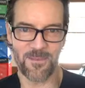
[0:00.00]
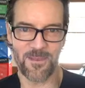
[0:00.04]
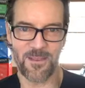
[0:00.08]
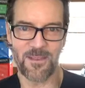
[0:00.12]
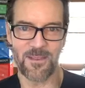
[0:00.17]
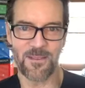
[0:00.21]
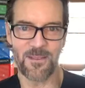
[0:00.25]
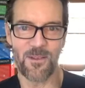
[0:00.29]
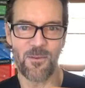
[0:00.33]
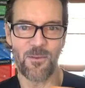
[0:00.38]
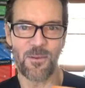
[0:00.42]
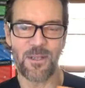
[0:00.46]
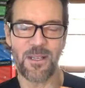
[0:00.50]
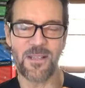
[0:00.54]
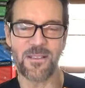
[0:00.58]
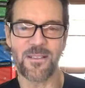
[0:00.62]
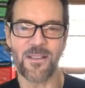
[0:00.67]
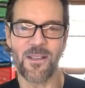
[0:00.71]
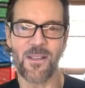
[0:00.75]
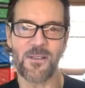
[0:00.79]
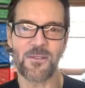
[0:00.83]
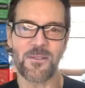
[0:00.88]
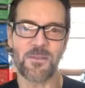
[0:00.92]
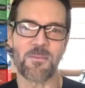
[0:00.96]
No one could
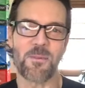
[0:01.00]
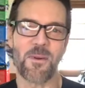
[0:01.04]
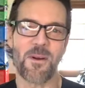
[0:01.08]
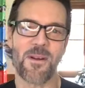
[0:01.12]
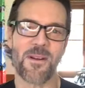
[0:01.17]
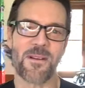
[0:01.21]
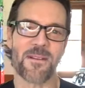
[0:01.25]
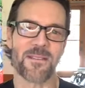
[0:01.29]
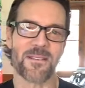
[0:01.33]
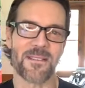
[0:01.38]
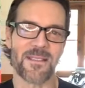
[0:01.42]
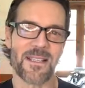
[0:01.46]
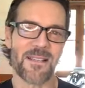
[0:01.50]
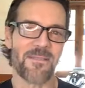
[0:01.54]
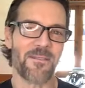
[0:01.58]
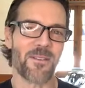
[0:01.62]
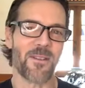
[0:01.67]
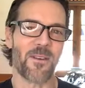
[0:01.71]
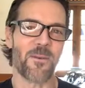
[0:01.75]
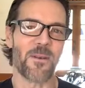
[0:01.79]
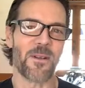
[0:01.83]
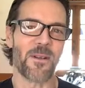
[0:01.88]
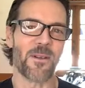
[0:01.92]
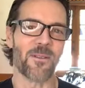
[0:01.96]
tell us apart, even
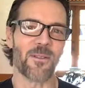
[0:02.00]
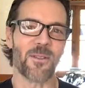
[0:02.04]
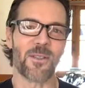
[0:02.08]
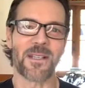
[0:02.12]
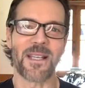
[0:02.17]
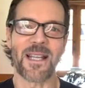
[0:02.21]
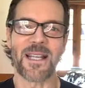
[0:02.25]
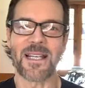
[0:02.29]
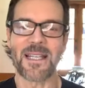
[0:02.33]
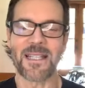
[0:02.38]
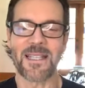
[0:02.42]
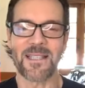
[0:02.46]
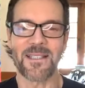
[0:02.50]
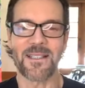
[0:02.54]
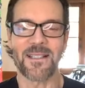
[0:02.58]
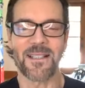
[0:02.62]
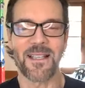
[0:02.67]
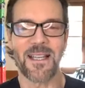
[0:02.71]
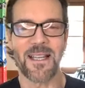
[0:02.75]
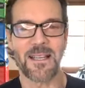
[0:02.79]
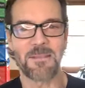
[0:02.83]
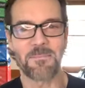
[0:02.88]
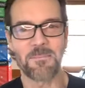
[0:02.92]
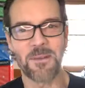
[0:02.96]
though we don't look anything
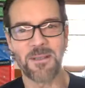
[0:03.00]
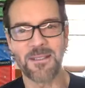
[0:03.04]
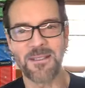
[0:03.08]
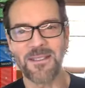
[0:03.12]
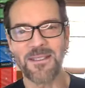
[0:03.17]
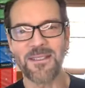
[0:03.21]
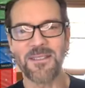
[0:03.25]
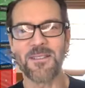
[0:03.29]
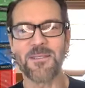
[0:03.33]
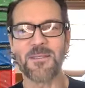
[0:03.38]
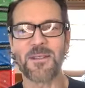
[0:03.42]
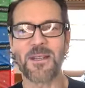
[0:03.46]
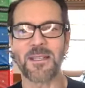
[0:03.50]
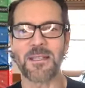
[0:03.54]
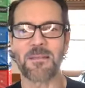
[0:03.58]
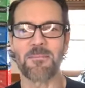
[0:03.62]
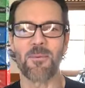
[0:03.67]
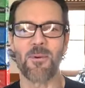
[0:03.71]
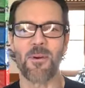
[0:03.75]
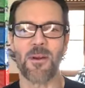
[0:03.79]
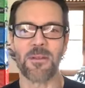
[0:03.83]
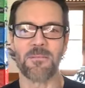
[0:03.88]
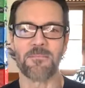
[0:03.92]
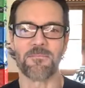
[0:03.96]
alike, but you, you get the
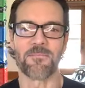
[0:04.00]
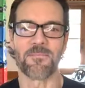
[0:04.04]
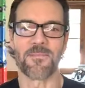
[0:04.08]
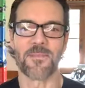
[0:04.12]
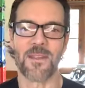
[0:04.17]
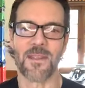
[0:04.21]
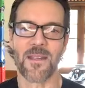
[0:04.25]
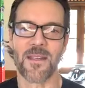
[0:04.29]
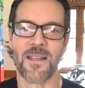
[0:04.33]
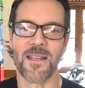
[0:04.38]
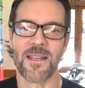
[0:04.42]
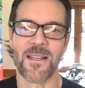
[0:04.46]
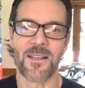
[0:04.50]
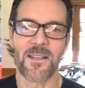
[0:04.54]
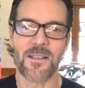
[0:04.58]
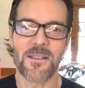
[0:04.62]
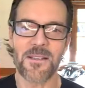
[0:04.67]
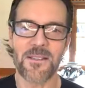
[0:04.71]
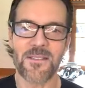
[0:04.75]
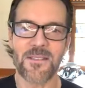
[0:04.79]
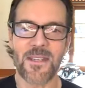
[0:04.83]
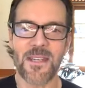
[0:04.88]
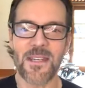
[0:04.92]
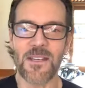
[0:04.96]
point. Good to
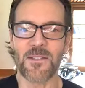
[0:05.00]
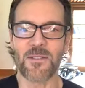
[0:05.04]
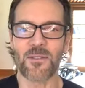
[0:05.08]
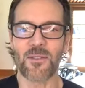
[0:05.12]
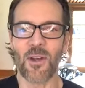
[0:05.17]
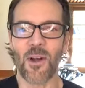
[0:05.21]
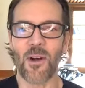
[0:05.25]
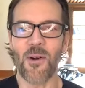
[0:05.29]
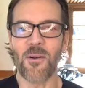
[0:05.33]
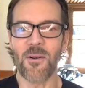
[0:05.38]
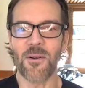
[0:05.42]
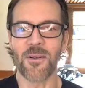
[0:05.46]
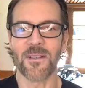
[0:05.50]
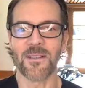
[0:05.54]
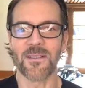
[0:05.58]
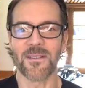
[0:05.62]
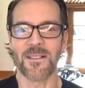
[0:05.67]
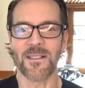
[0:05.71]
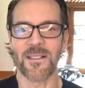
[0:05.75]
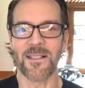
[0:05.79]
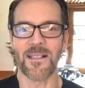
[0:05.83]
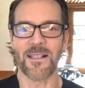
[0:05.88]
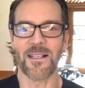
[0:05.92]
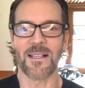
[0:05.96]
see you, Joe.
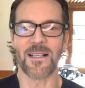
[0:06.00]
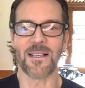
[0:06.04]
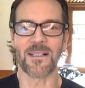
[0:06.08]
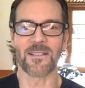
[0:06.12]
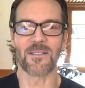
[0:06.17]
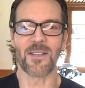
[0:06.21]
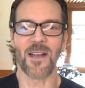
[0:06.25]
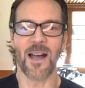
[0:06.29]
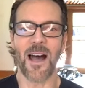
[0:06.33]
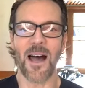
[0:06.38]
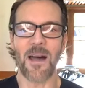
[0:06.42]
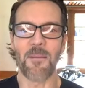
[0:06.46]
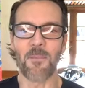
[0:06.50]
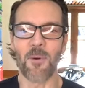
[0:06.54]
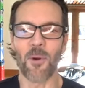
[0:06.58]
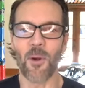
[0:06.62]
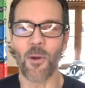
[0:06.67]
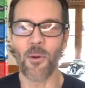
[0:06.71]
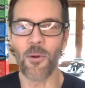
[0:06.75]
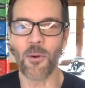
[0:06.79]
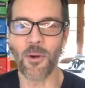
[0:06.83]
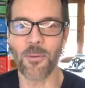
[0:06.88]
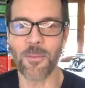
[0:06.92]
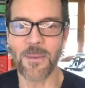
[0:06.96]
Ah, Tom
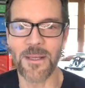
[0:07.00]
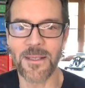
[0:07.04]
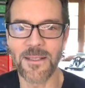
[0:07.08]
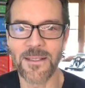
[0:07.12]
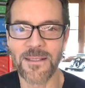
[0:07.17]
Ruderman.